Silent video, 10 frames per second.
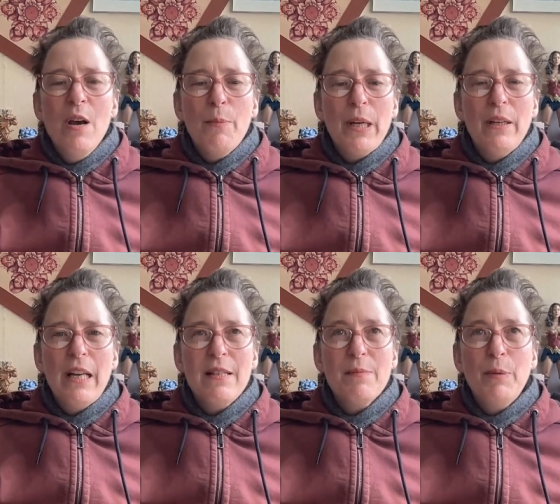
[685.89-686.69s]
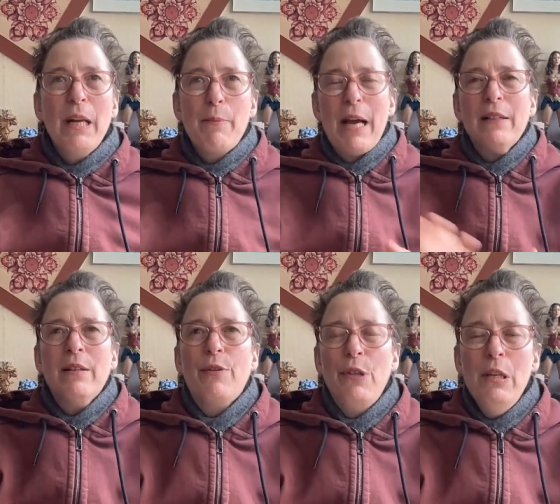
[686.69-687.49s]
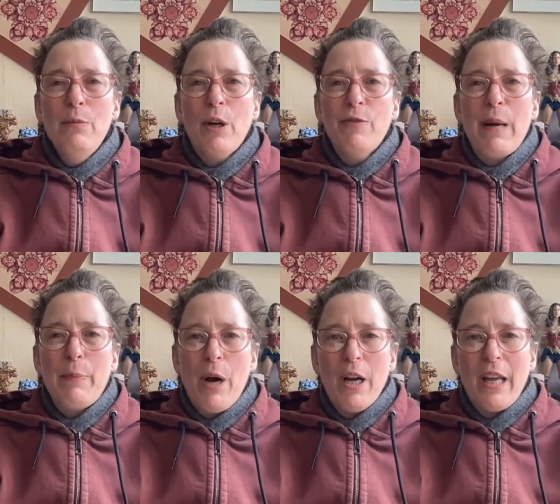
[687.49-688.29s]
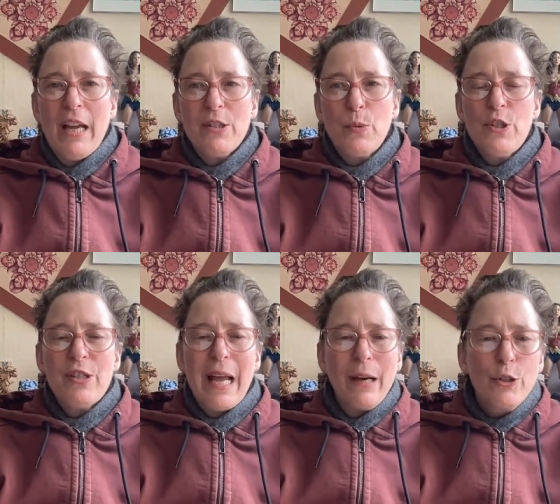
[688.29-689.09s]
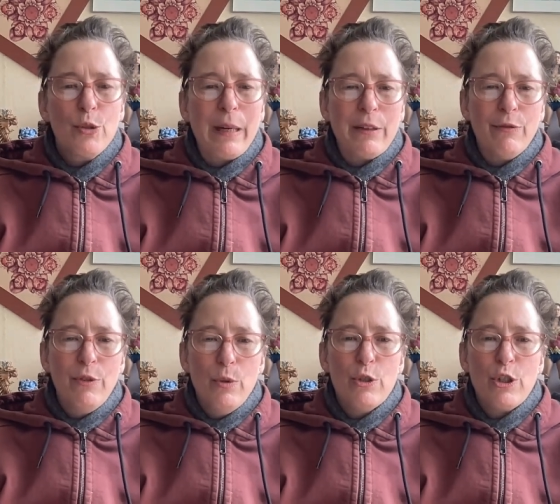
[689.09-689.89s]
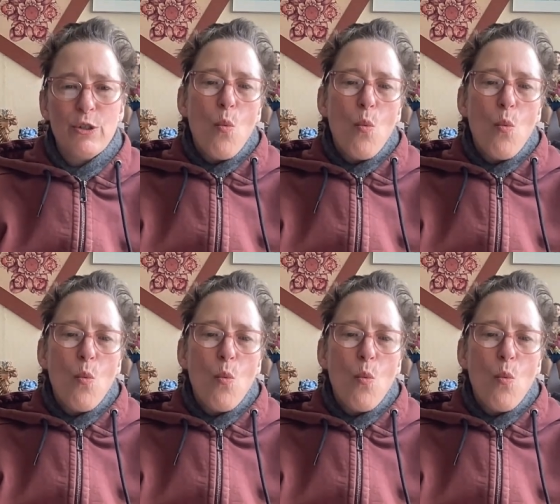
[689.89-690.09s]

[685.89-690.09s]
But let's bring it back to the theme of my podcast, which is how to write the future.